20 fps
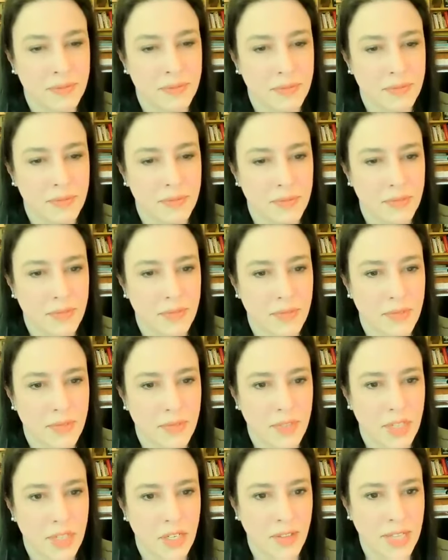
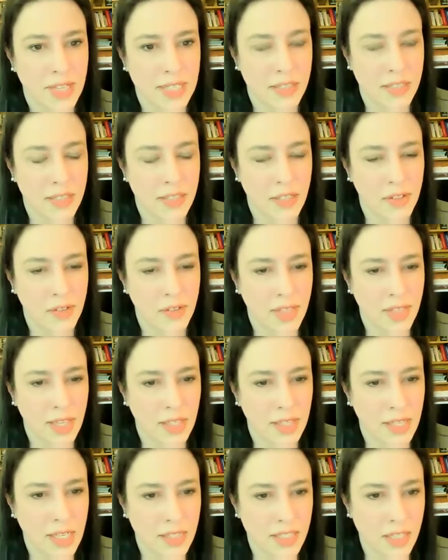you
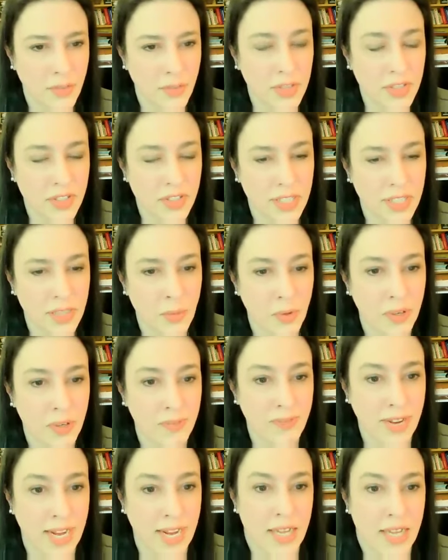know, that's another thing, like
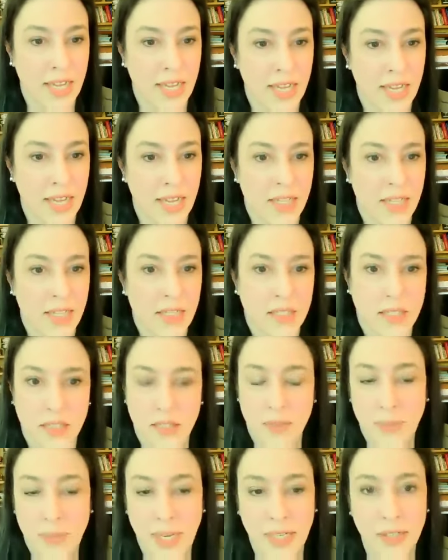definitely as you get more
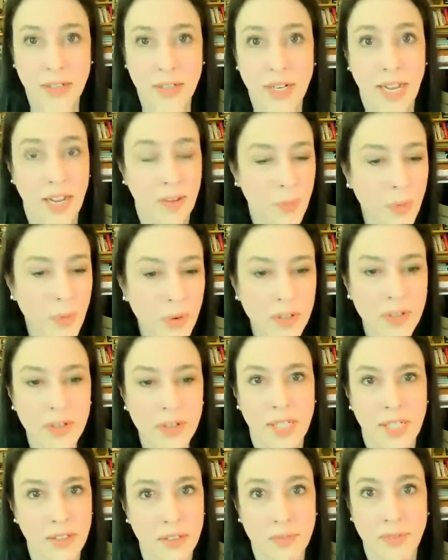advanced, it's better to have
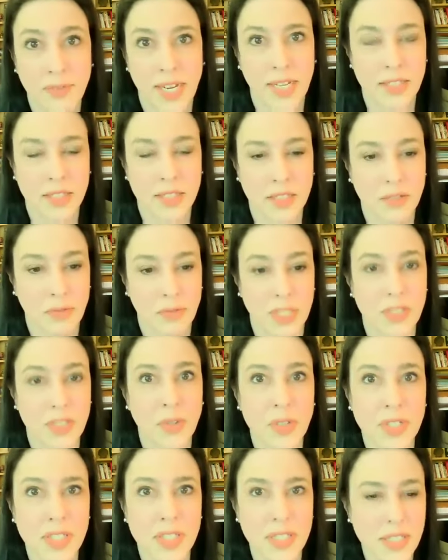more, you know,
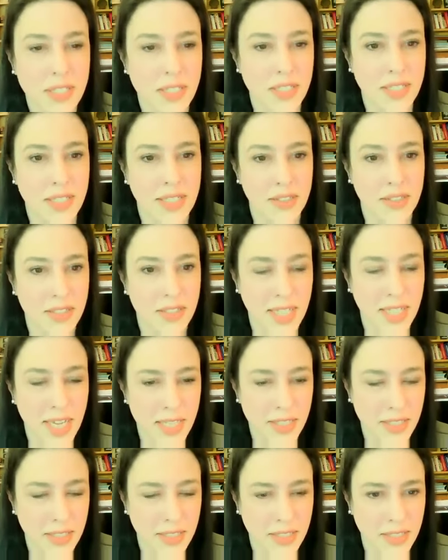advanced resources
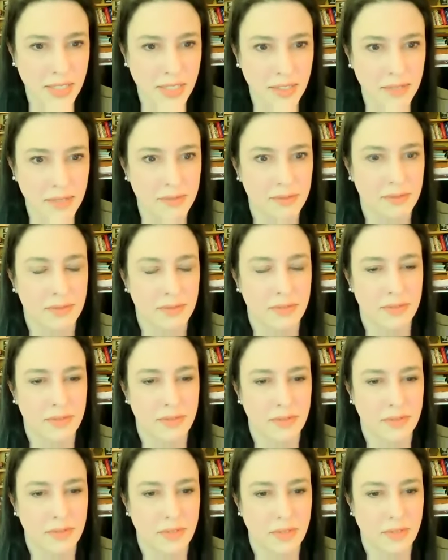and skill sets
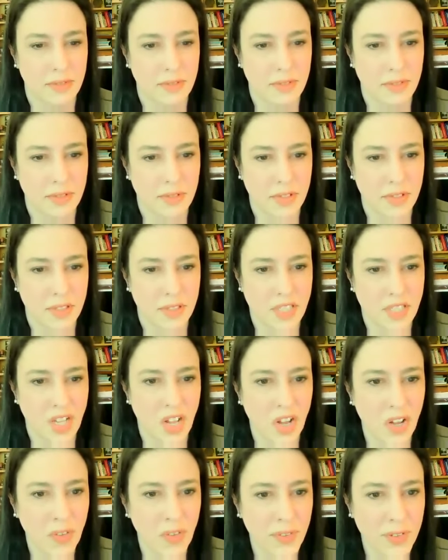to
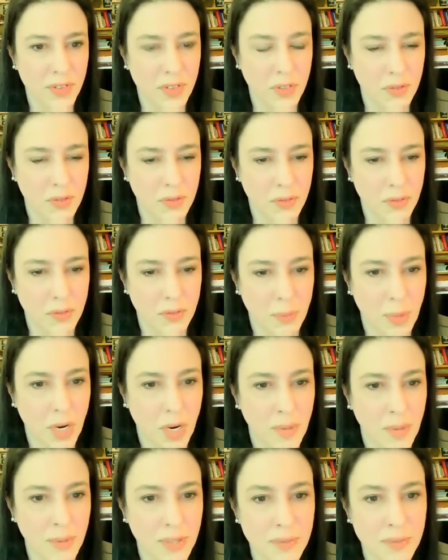solve
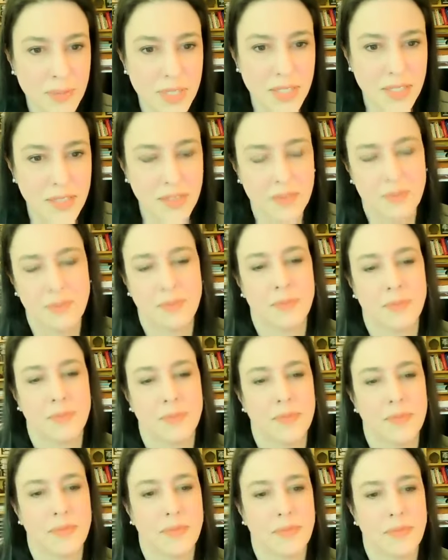those
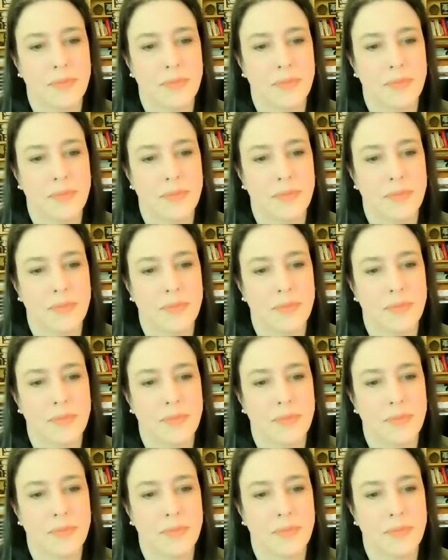problems.